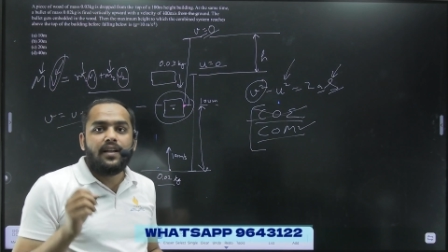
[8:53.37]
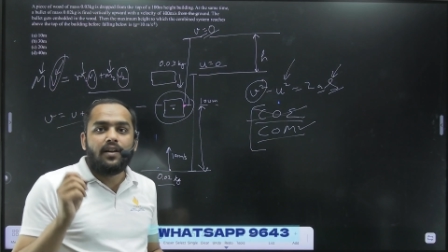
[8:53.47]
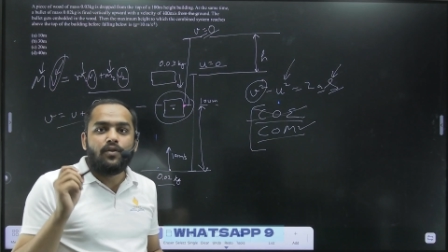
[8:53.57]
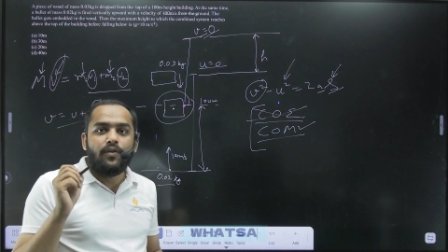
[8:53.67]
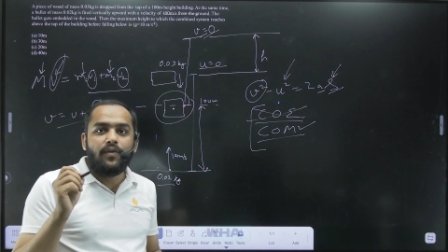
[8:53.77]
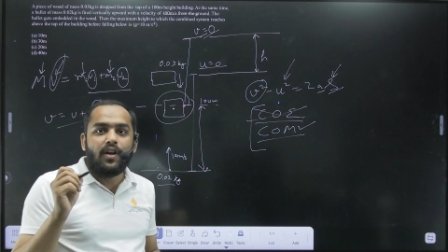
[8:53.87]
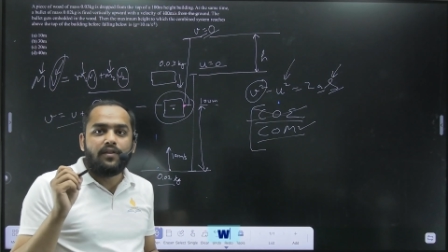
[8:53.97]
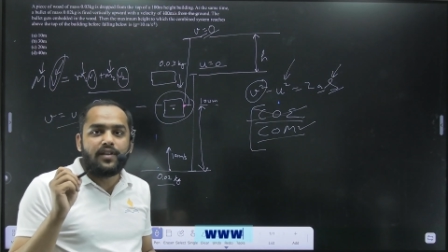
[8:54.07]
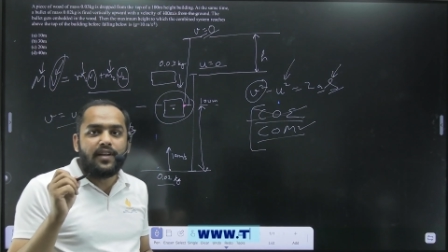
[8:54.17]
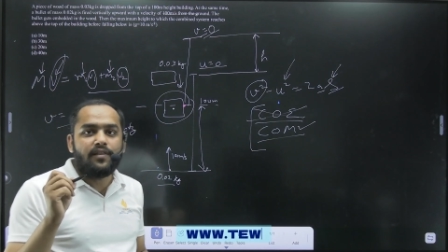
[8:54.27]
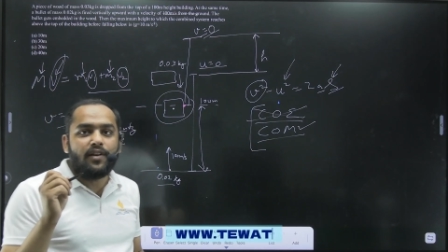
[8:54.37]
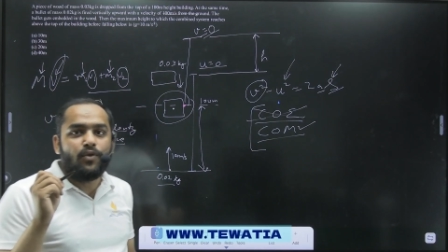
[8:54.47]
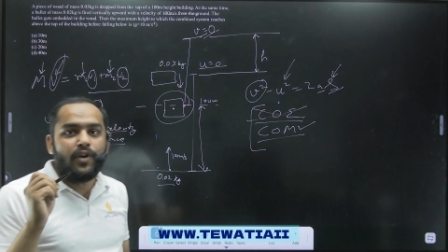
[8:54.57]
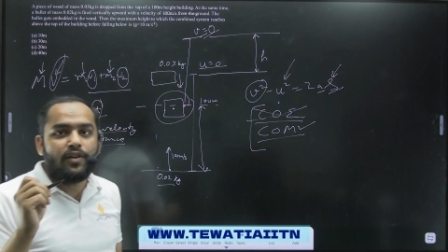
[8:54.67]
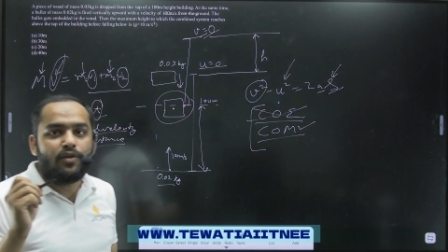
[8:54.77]
velocities are
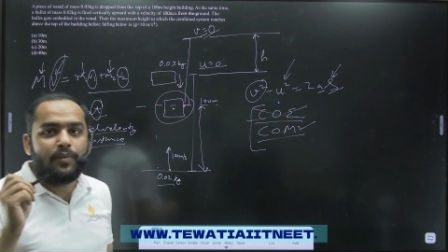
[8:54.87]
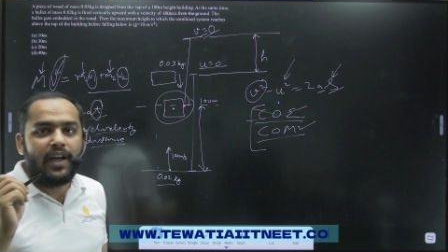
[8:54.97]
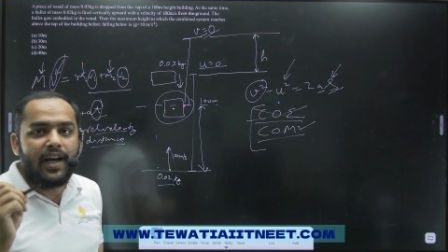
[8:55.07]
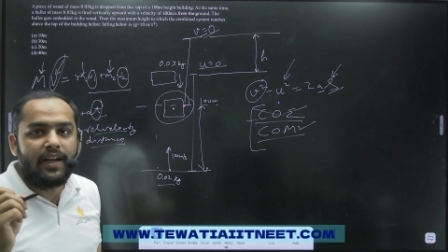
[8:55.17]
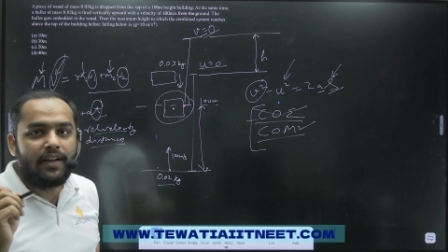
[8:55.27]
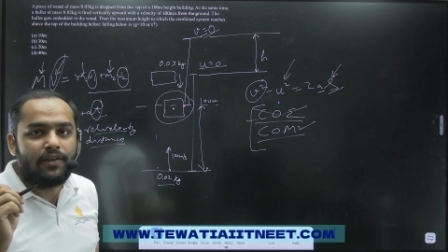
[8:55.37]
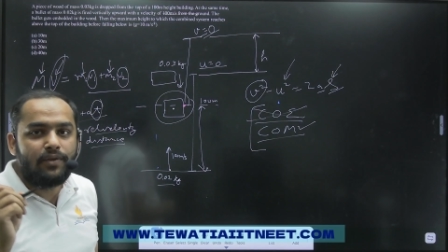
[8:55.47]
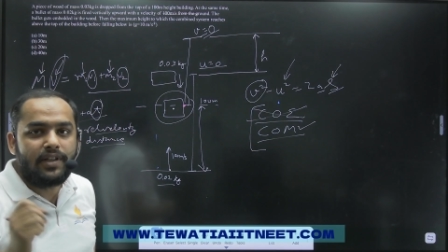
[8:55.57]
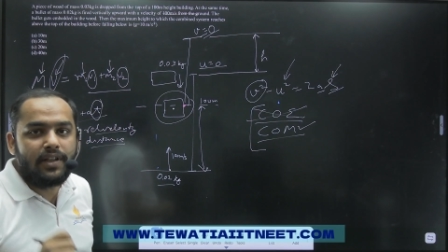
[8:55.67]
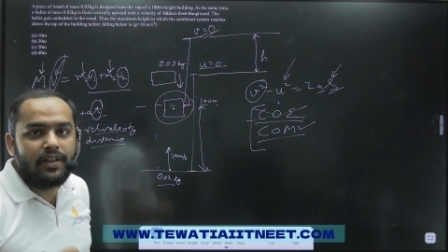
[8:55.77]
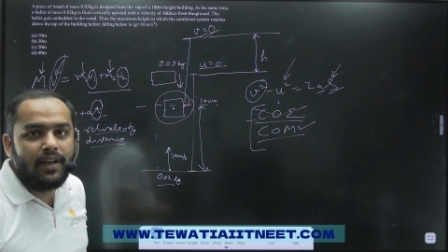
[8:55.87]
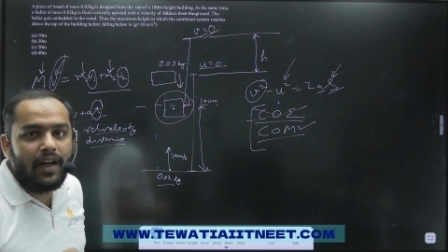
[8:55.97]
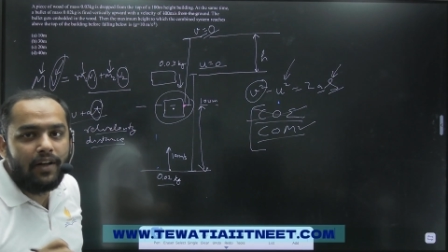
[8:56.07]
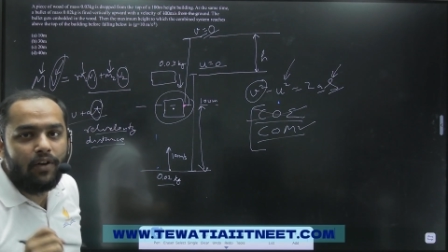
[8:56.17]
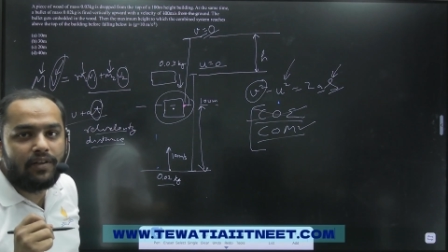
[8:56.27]
going to be added to each other
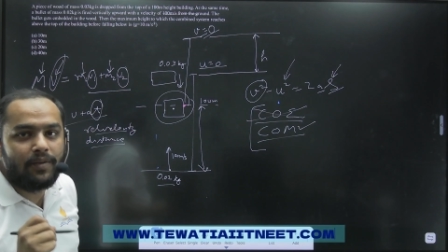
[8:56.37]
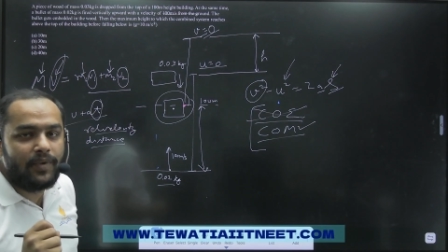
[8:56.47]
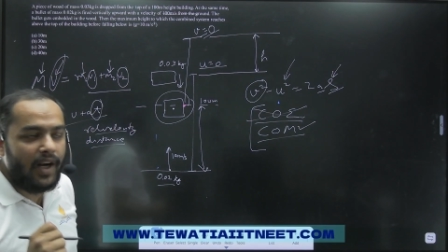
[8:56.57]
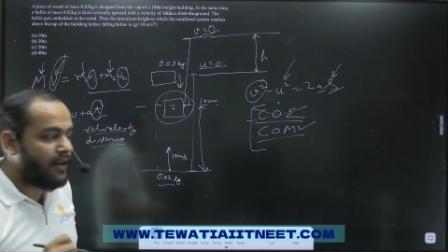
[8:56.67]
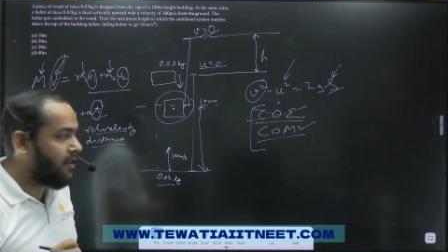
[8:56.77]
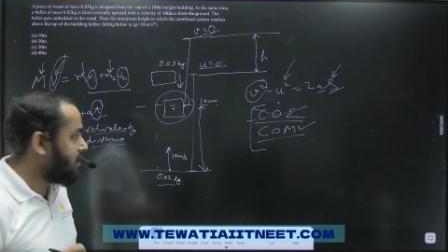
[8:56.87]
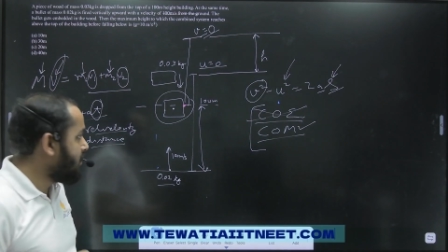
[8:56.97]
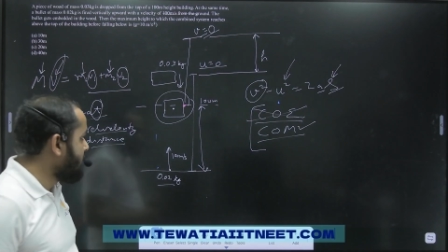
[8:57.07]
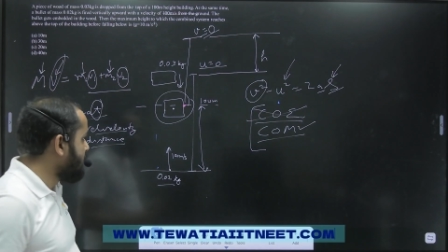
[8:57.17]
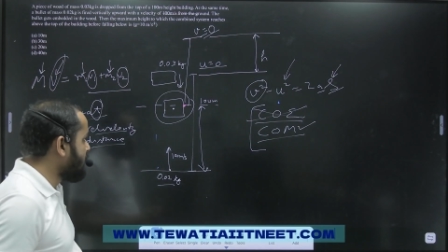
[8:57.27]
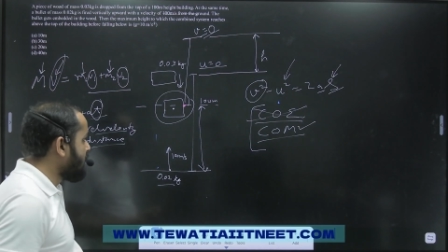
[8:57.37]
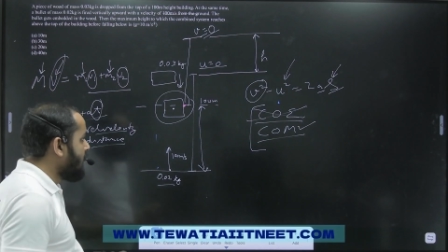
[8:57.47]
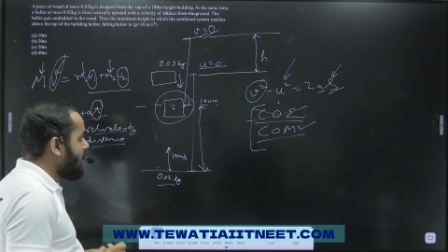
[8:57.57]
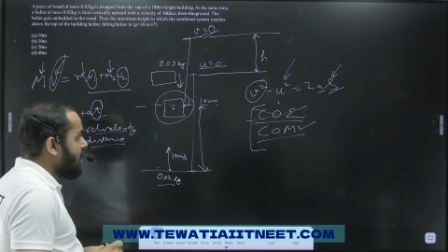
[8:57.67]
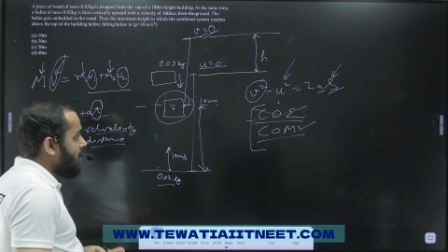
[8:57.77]
and not subtracted.
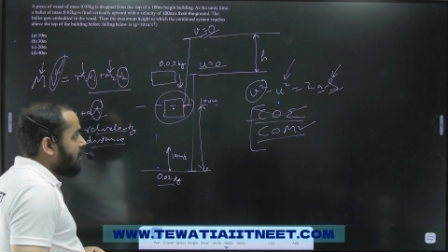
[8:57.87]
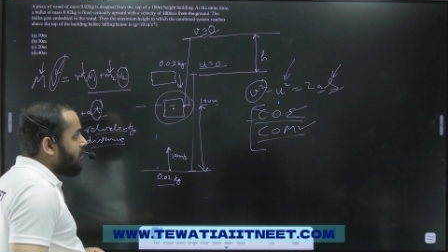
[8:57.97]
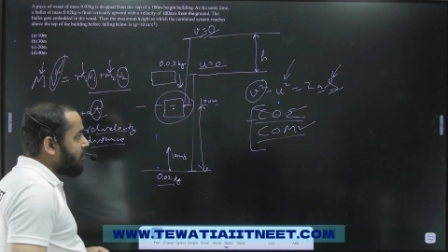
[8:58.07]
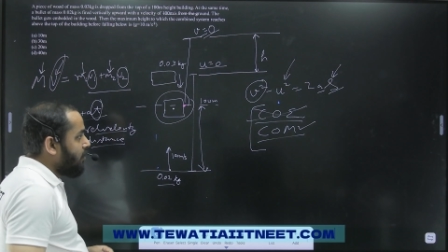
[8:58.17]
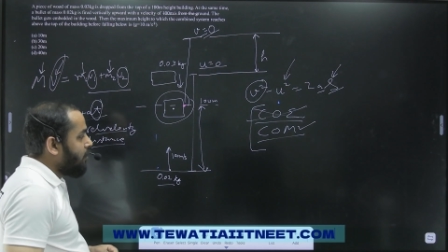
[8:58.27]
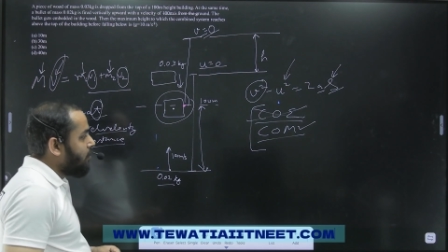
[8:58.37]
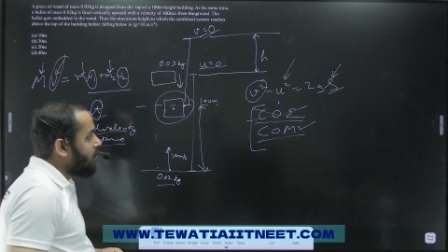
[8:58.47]
So